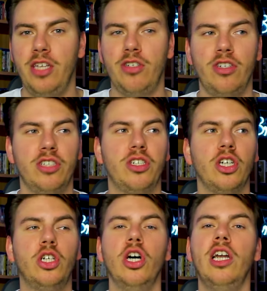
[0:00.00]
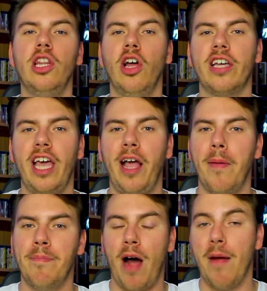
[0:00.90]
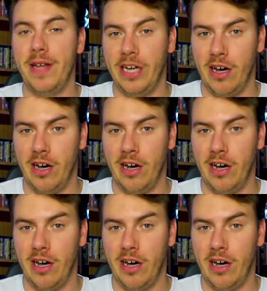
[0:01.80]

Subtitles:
These are just good looking Barbie